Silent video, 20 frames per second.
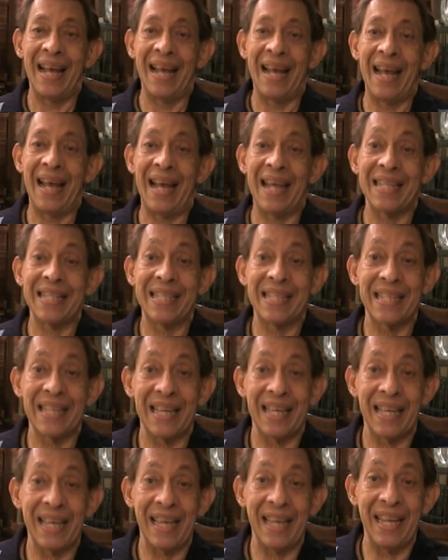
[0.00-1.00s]

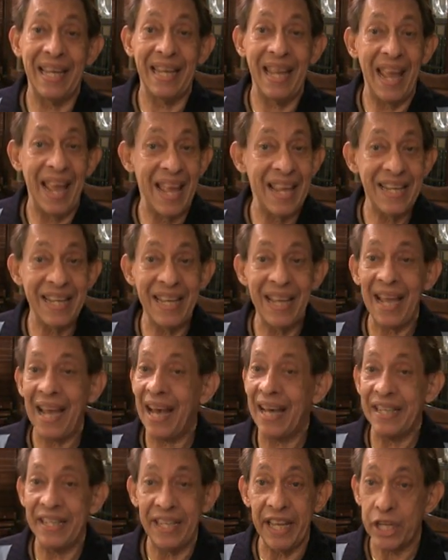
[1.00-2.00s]
As in any
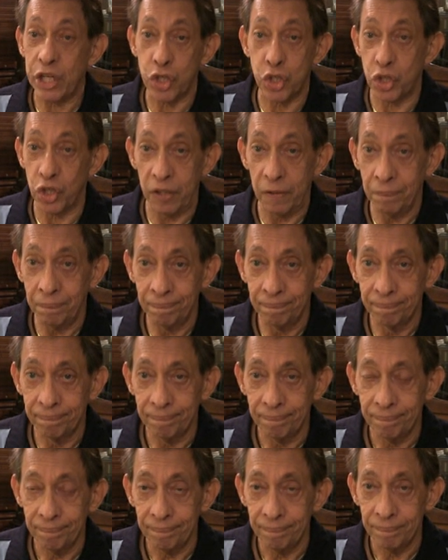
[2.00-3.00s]
addiction
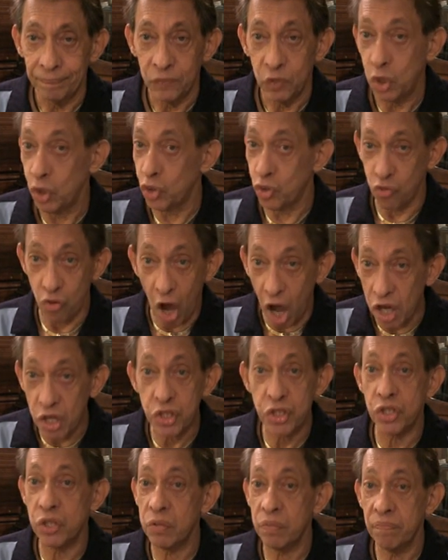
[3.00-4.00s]
to
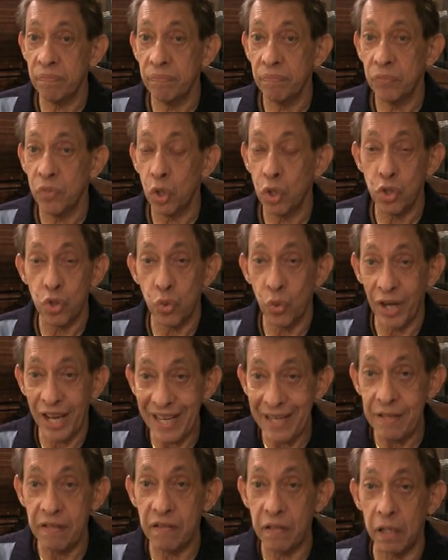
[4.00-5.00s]
drugs or to
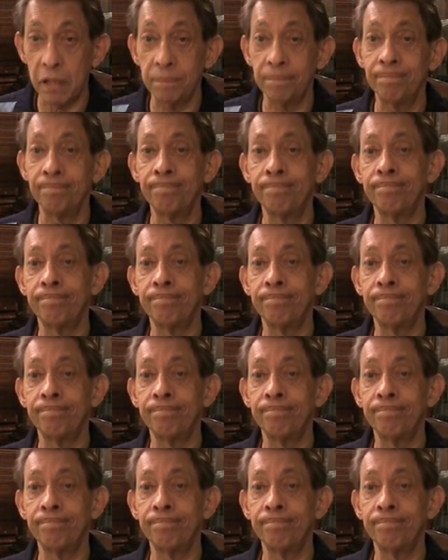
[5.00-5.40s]
anything,